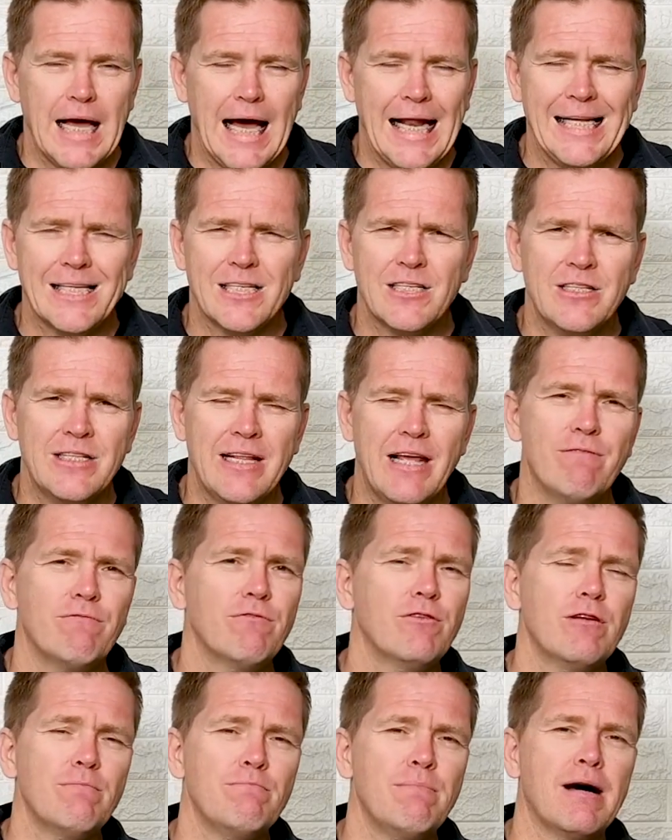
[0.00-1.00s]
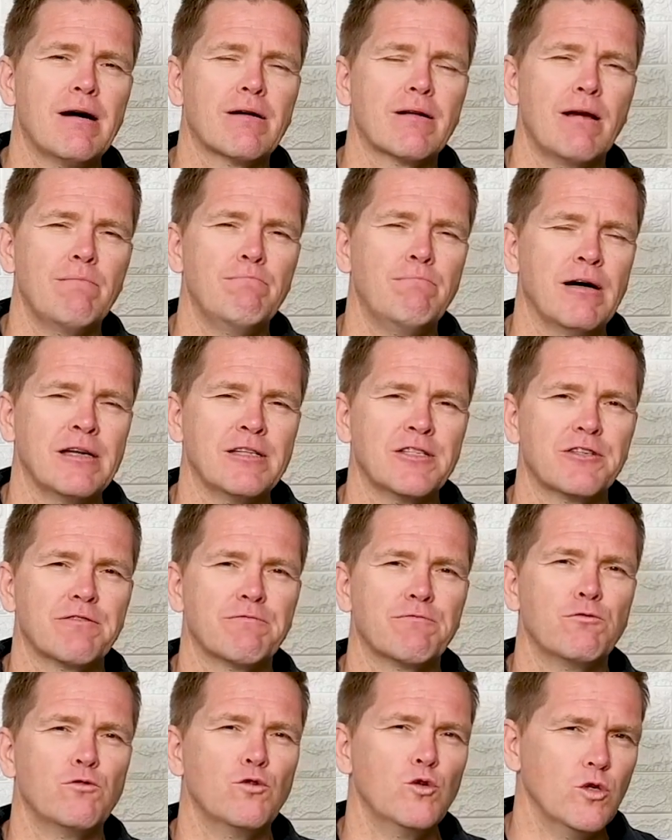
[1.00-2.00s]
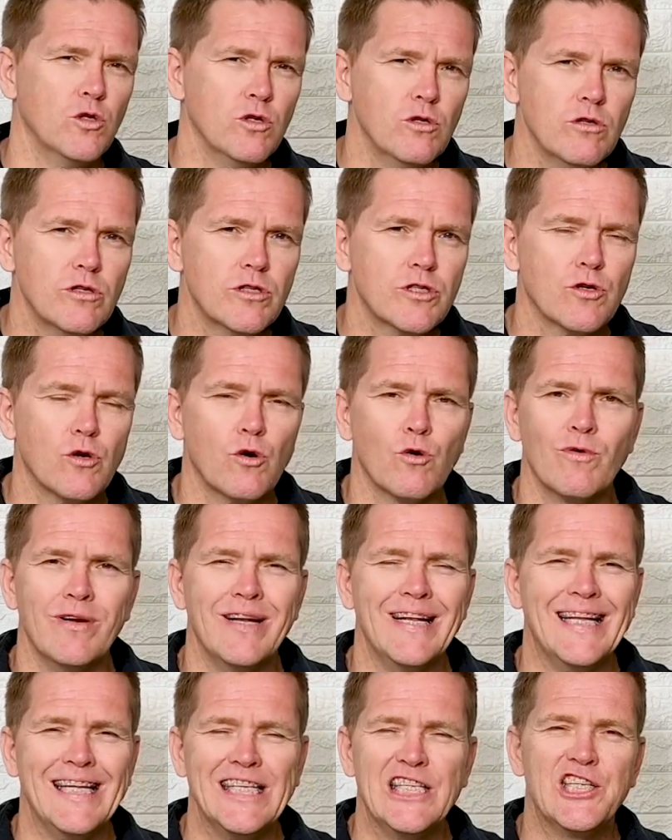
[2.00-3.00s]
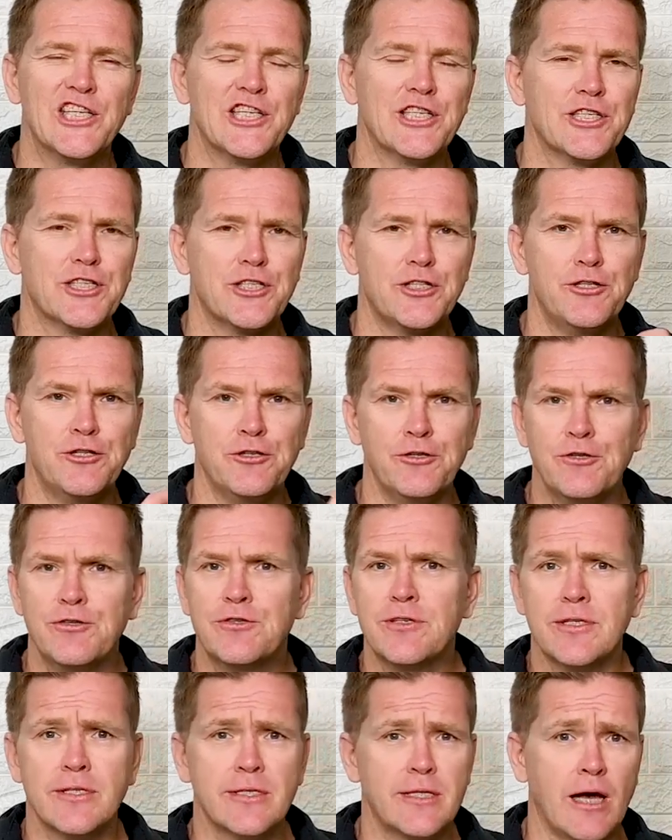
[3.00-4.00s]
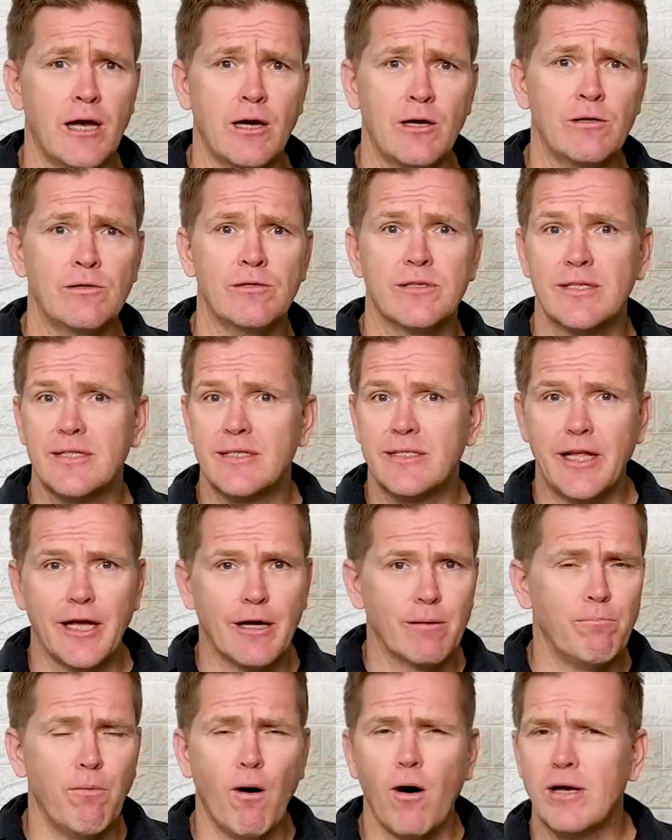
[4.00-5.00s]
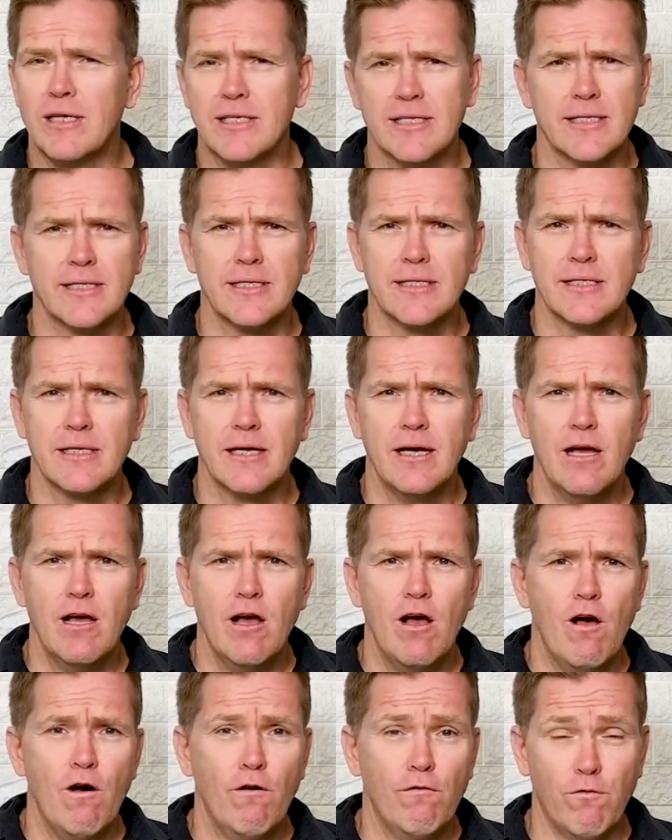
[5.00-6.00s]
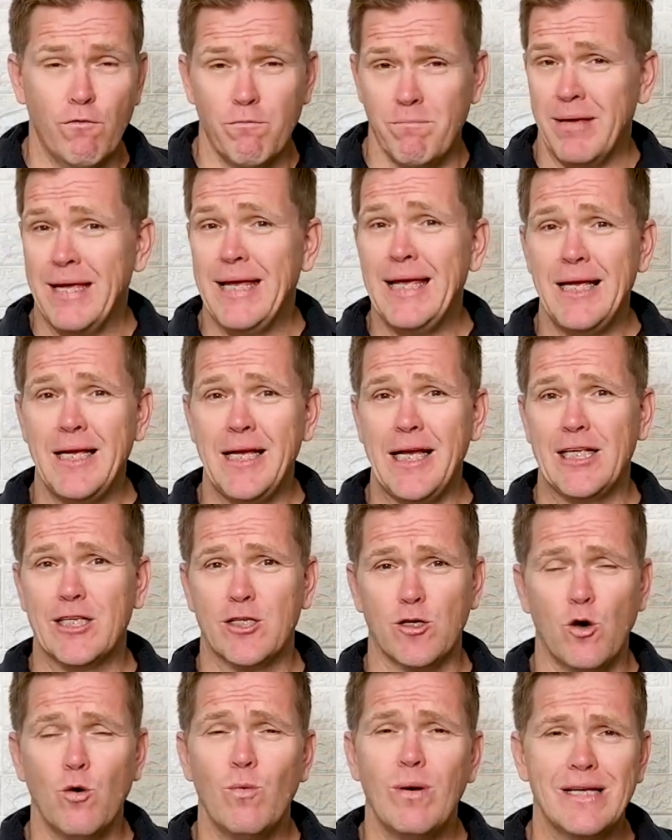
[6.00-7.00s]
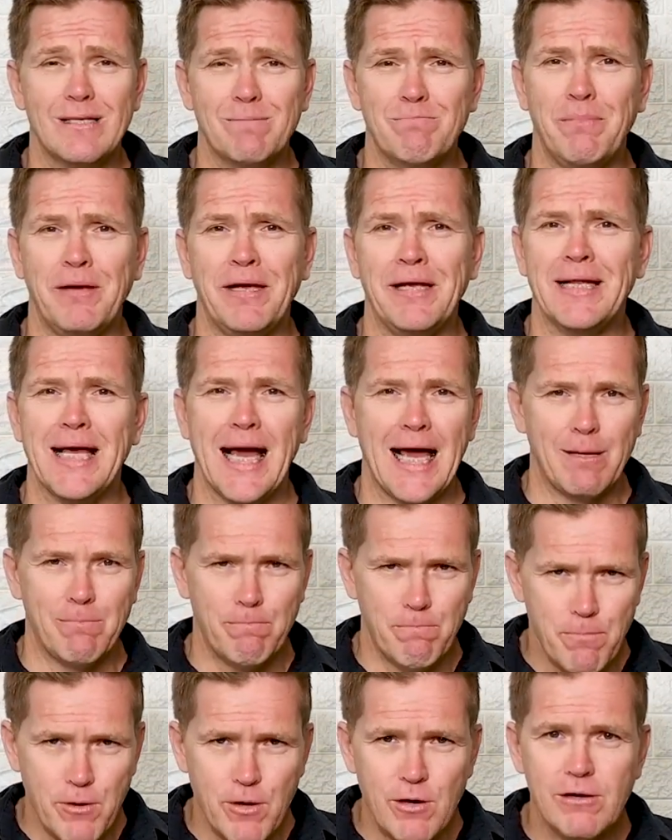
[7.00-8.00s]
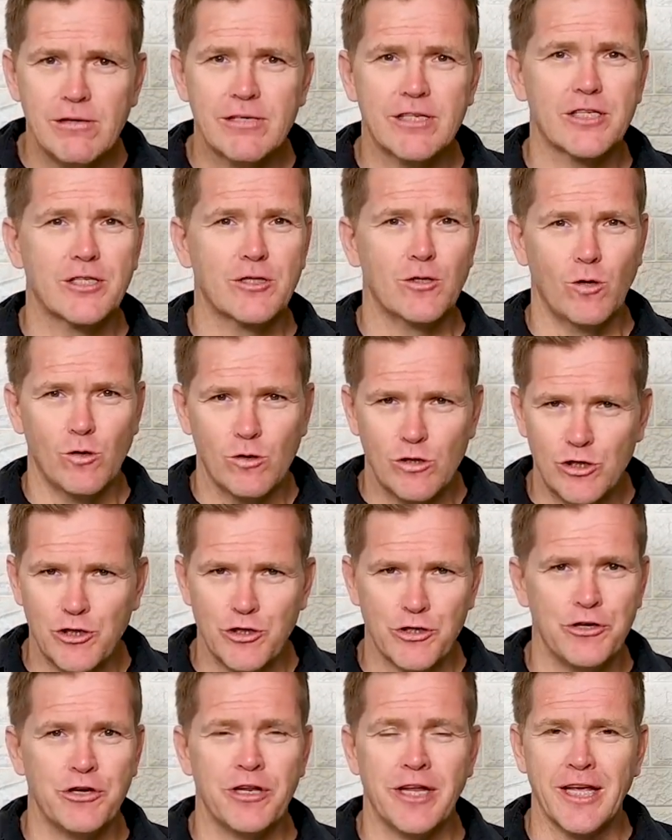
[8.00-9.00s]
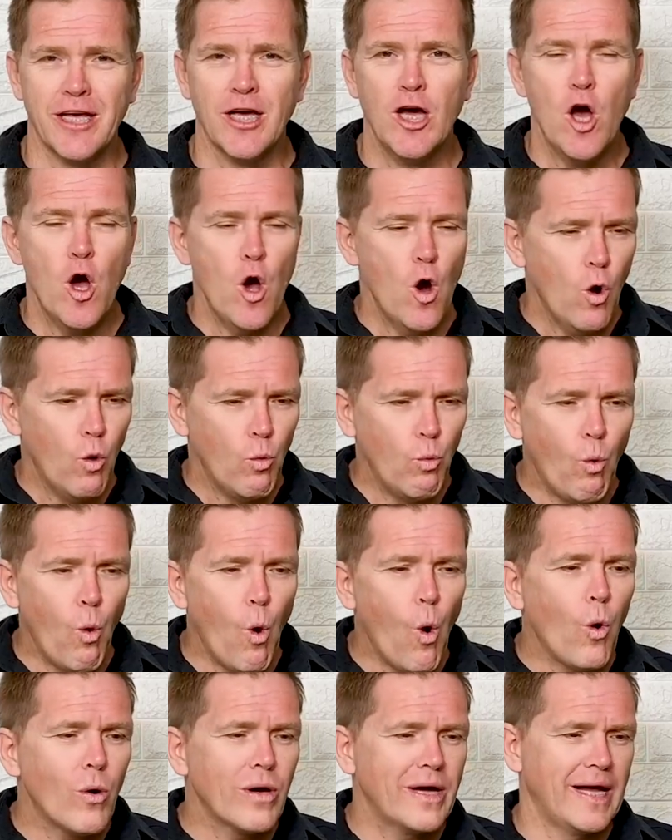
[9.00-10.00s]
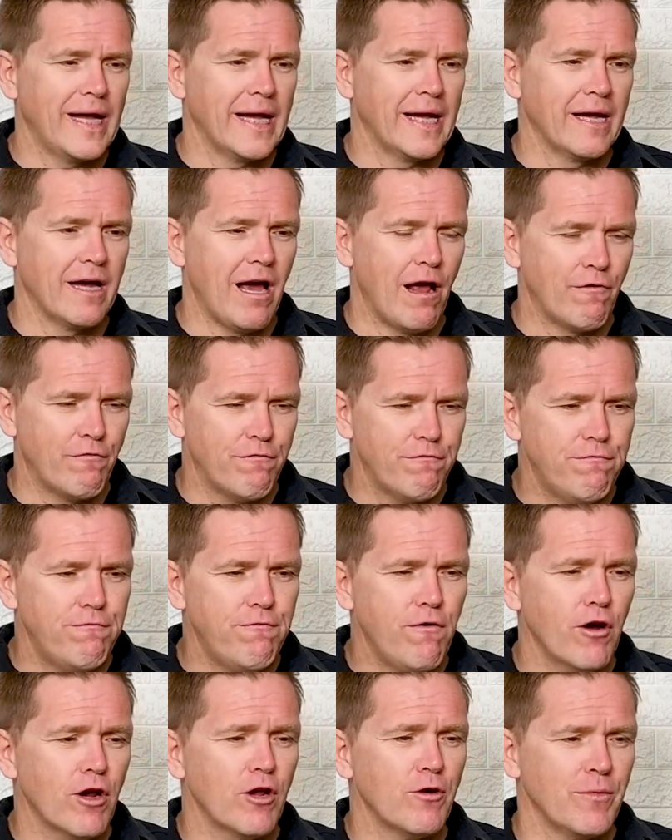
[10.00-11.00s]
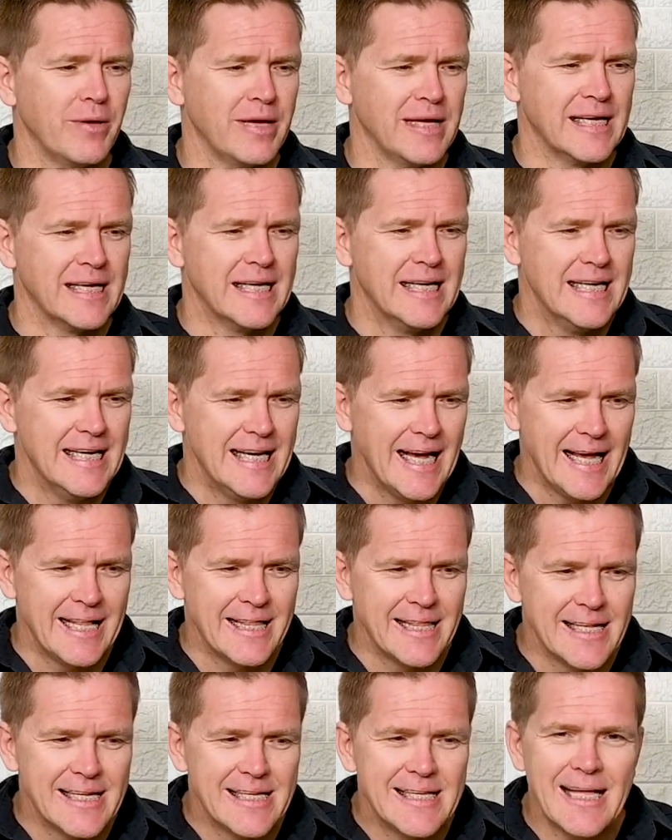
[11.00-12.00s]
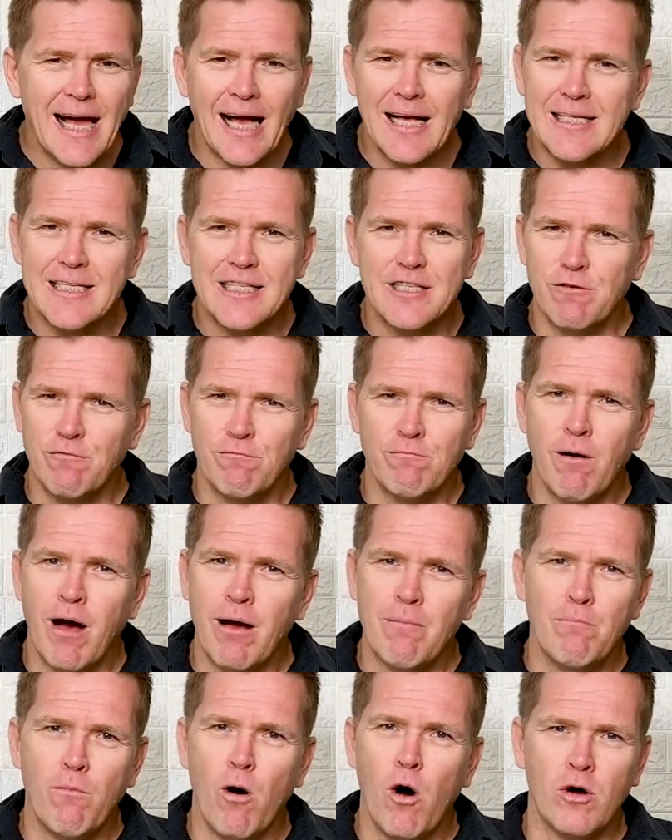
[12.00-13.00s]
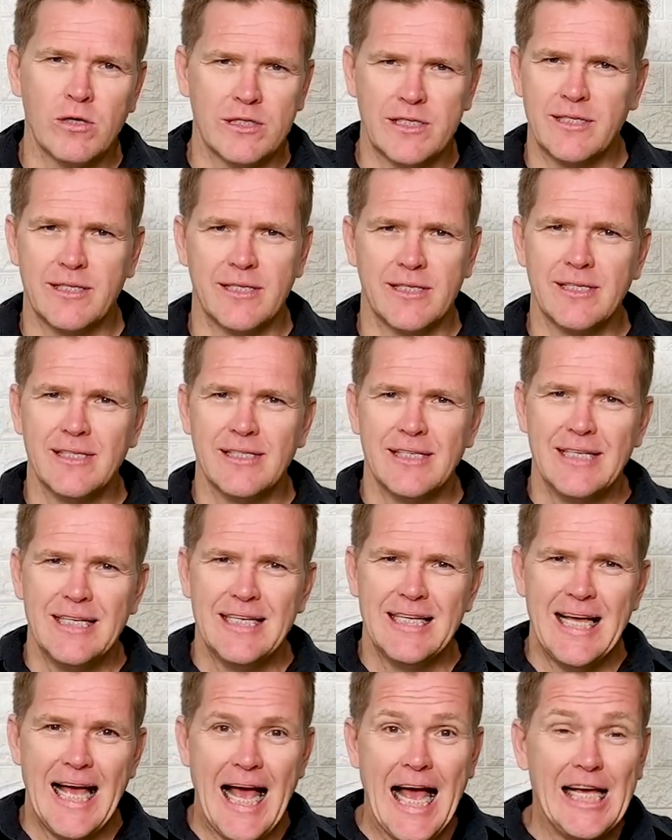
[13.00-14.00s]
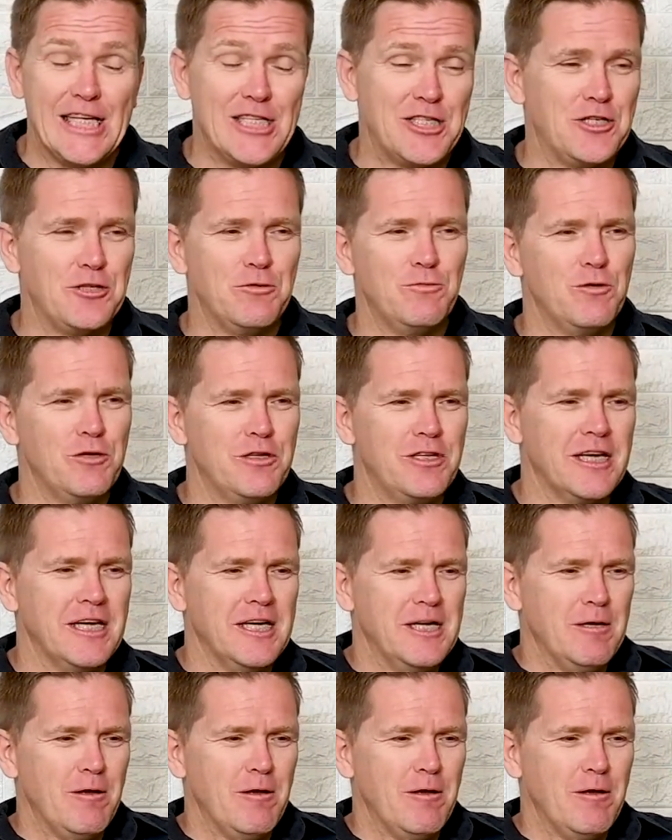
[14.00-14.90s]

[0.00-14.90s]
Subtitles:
And it's never about a bunch of rules or religious do's and don'ts, tick boxes. For me, it's always been a personal journey, walking and following in the dust of my master, as you would